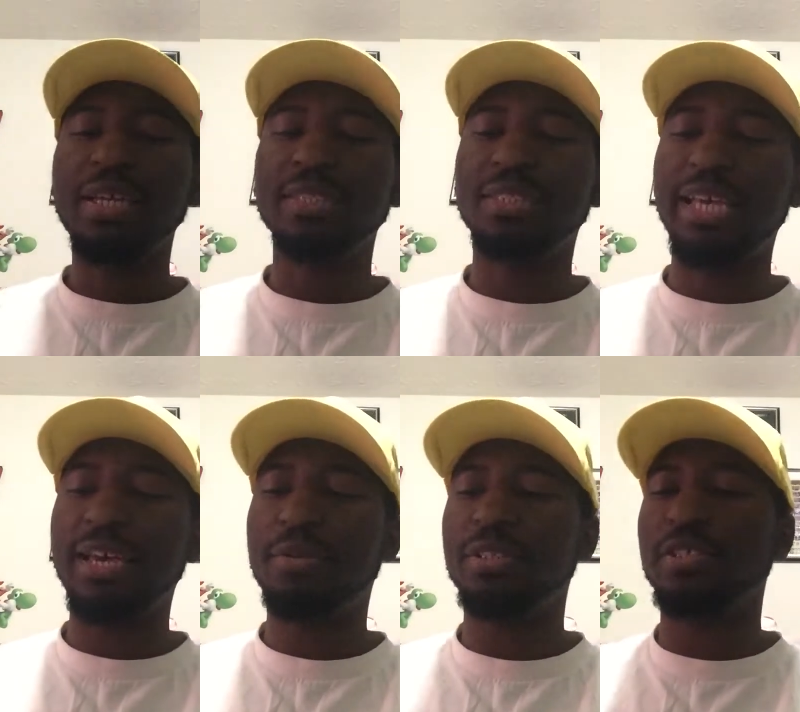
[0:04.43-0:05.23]
And
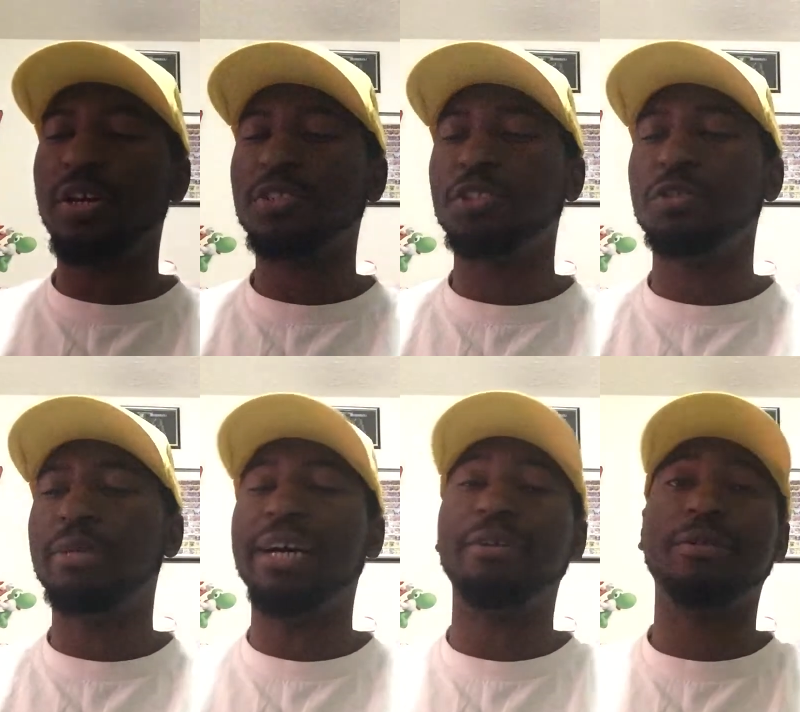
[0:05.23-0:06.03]
today I want to talk to you
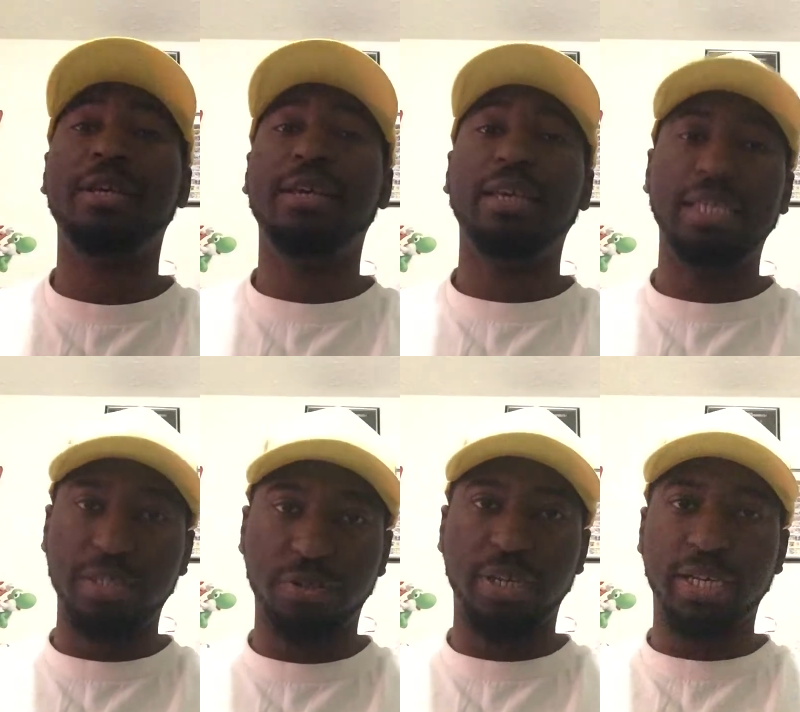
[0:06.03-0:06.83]
about
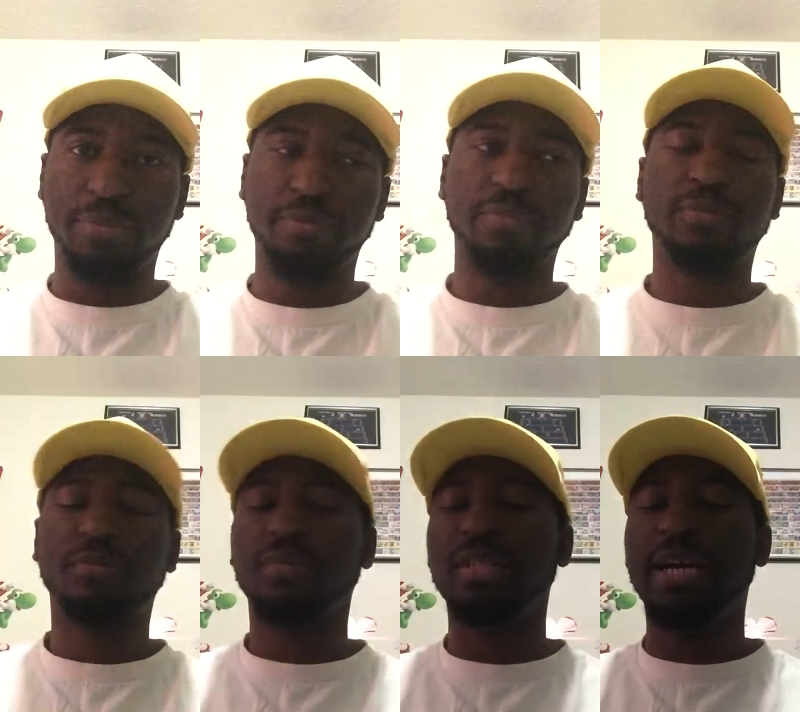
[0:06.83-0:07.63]
internet.
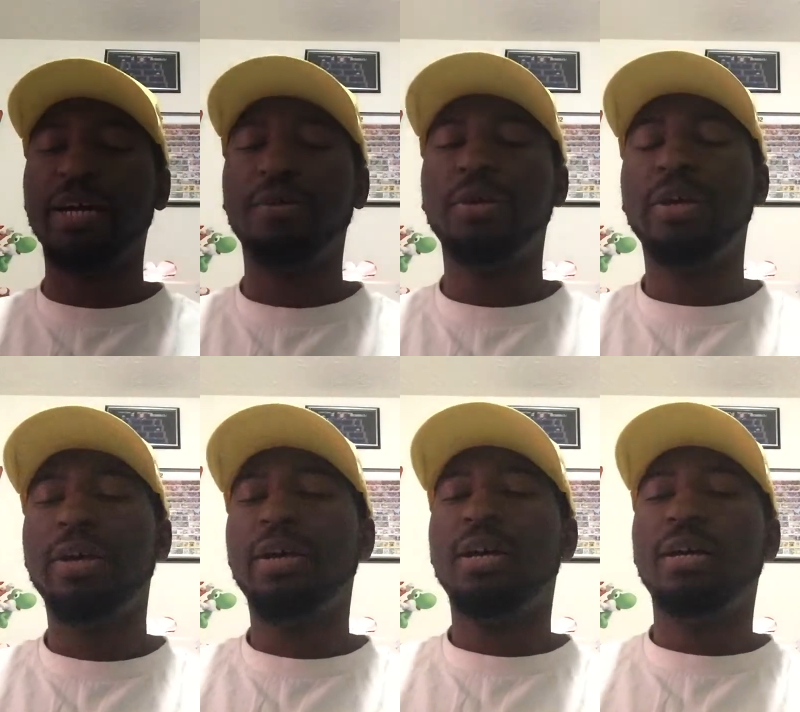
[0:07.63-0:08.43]
Now,
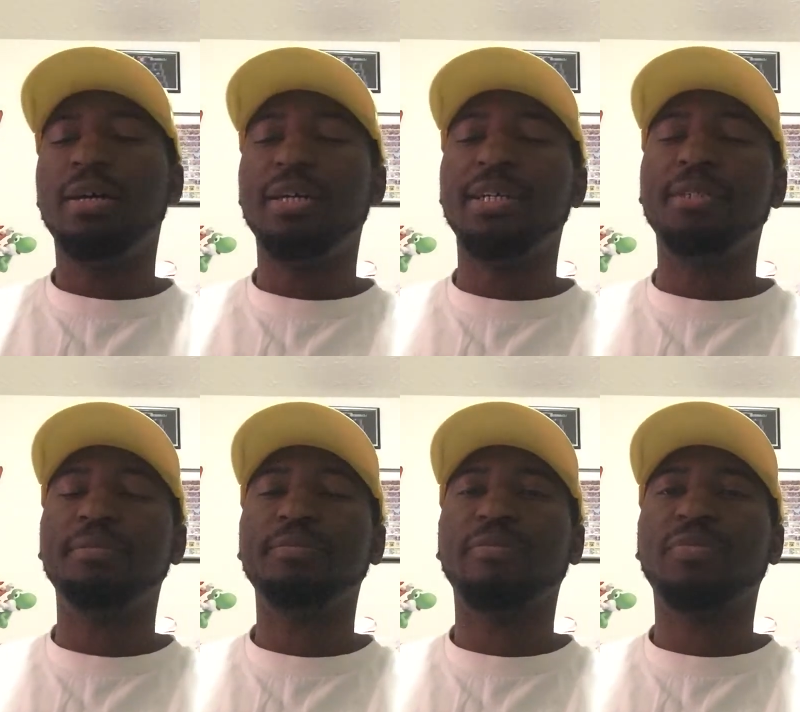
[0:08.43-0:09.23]

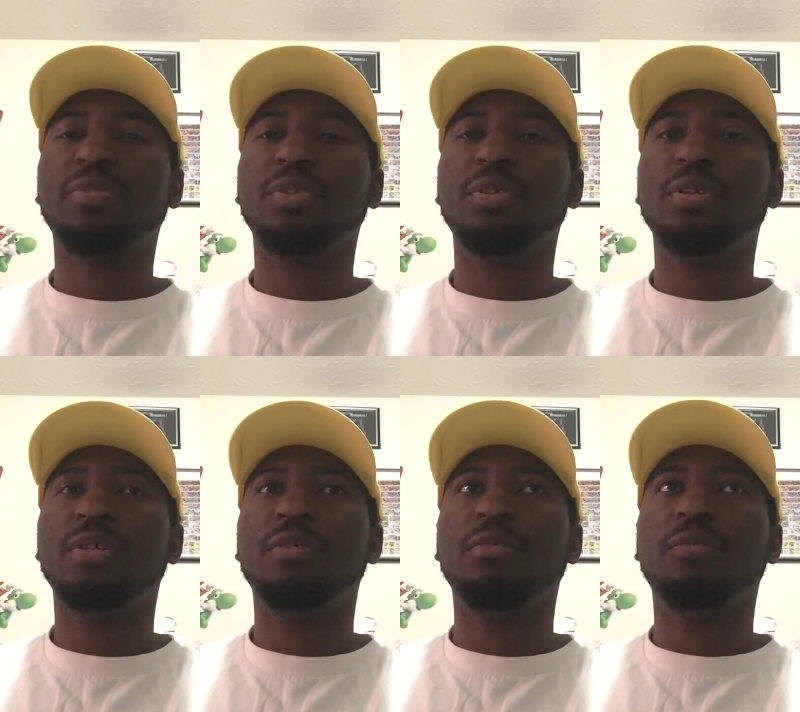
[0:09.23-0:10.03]
um,
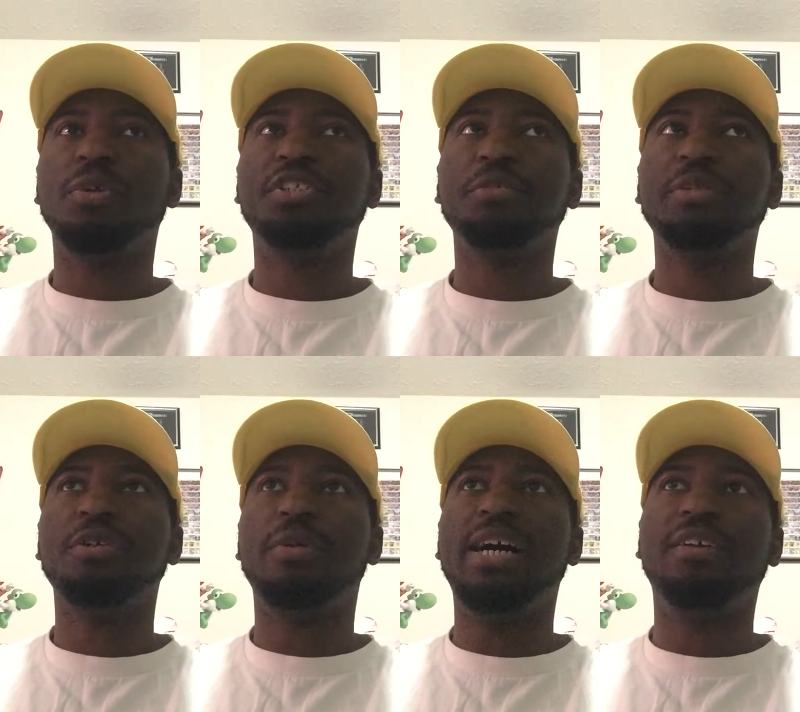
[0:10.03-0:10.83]
what took me
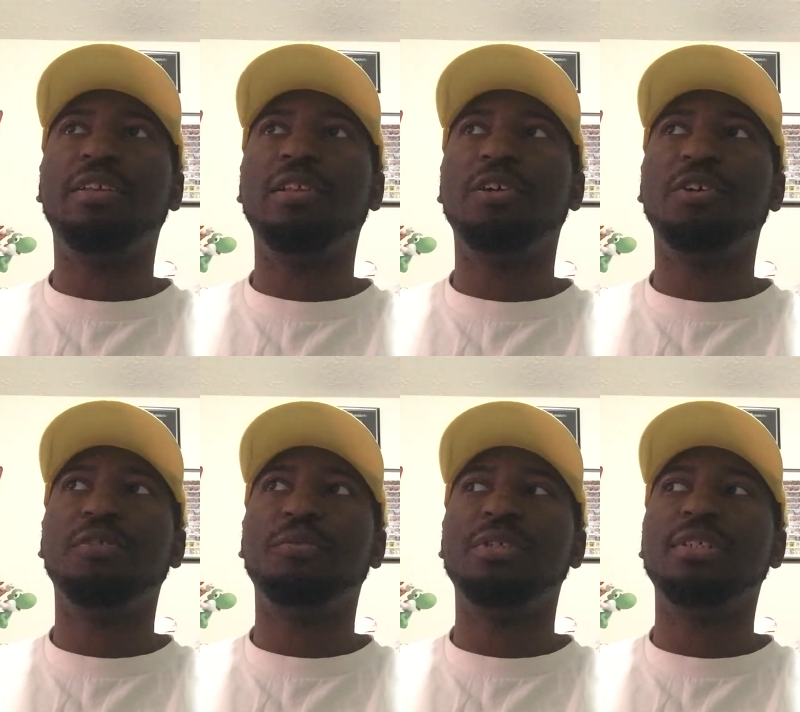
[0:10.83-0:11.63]
a while to
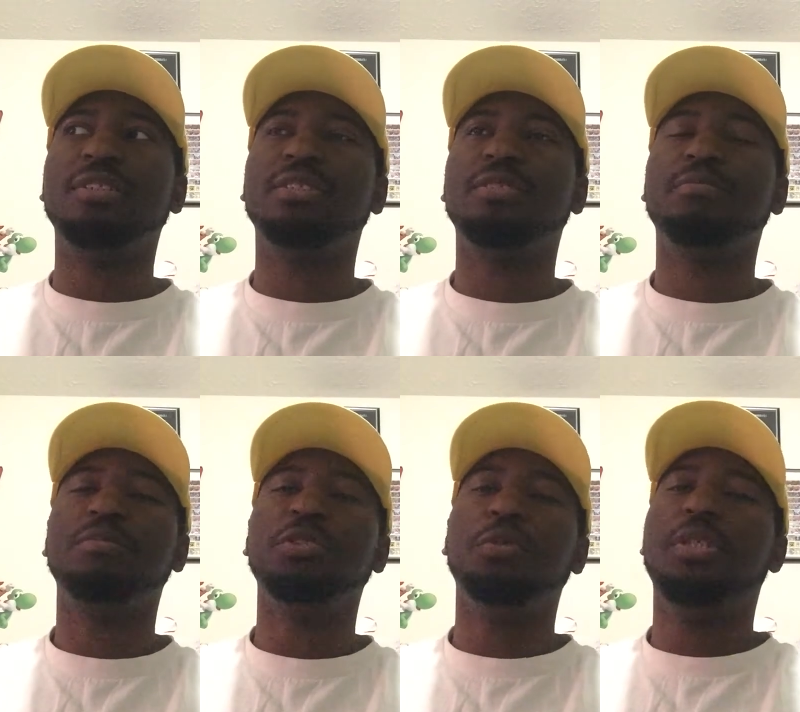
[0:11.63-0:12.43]
learn was
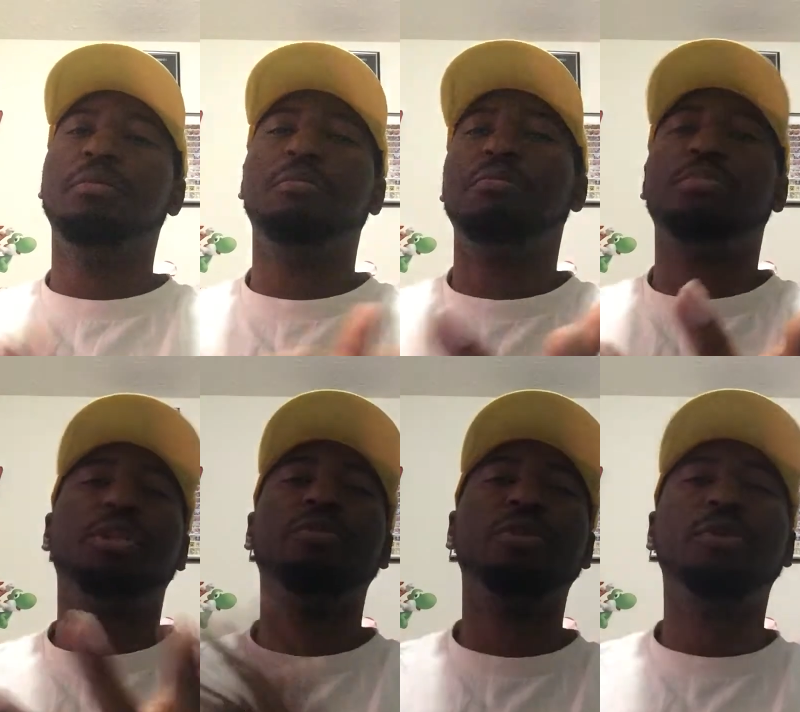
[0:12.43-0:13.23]
you can
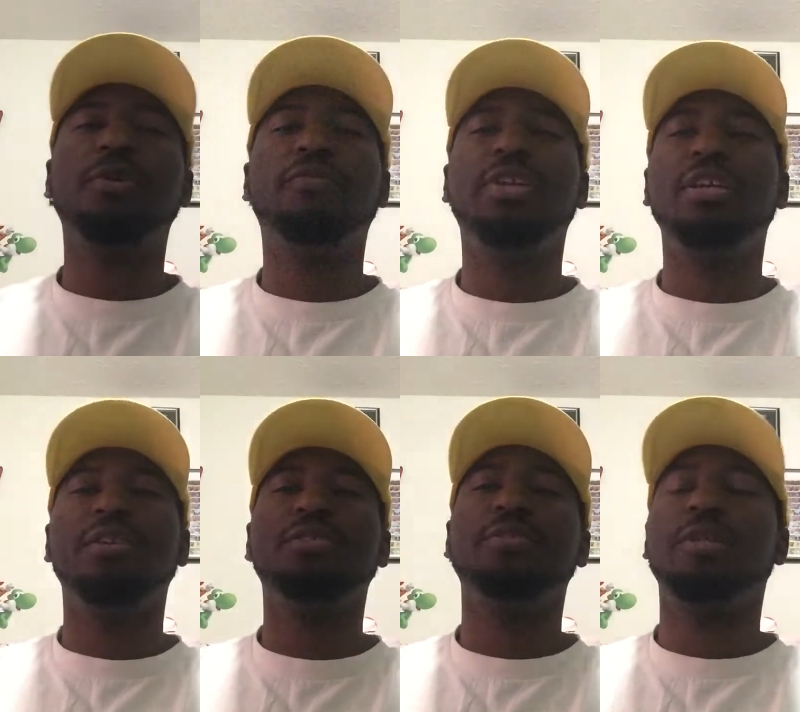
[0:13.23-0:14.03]
pre-record
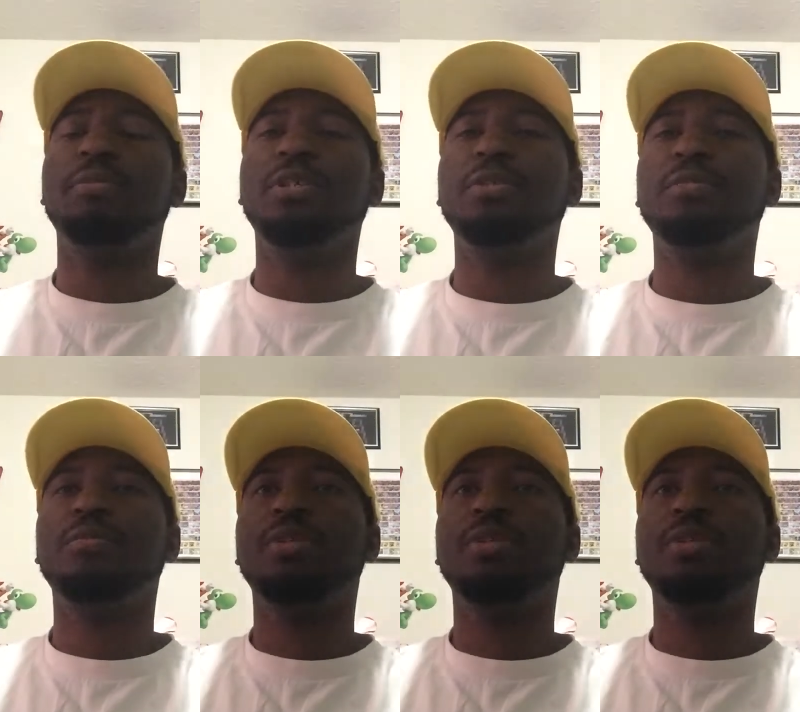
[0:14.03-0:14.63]
videos you upload.